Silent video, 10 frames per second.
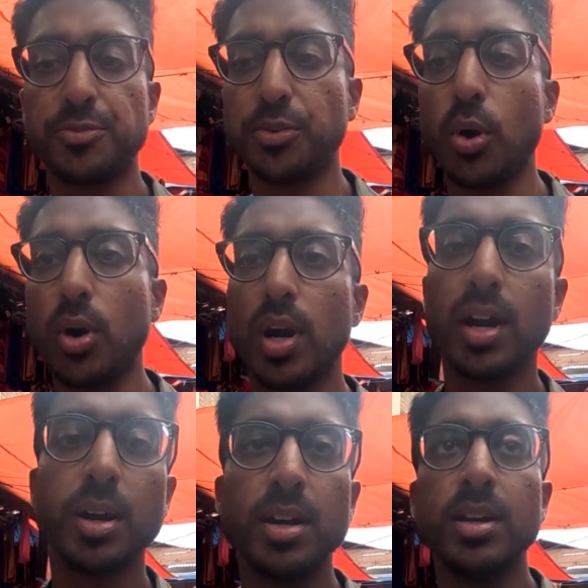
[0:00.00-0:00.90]

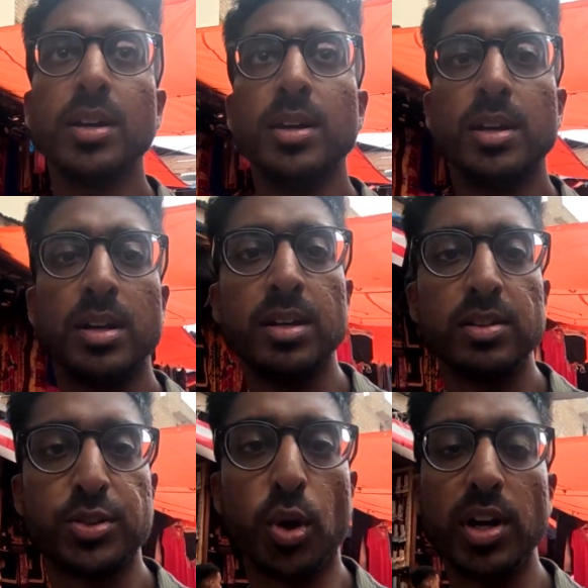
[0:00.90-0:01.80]
for
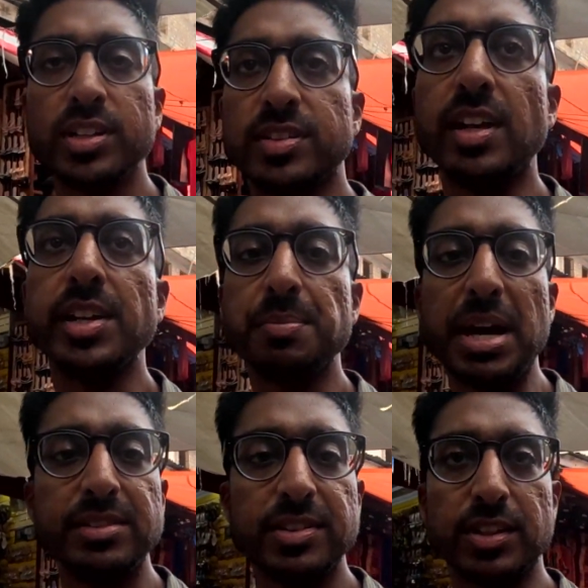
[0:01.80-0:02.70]
stores selling
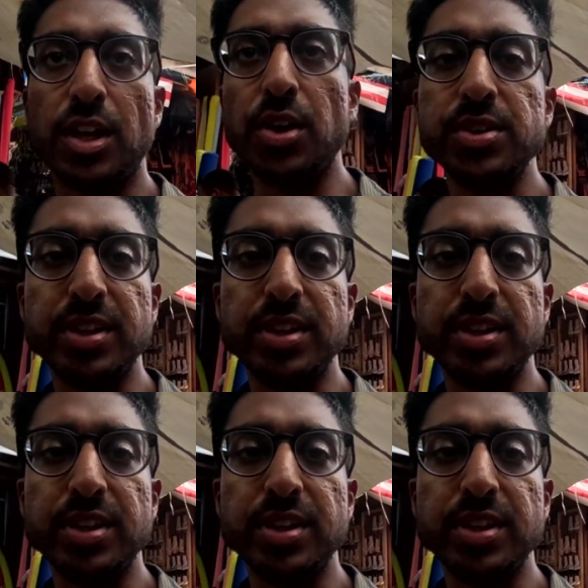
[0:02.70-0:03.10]
men's clothes.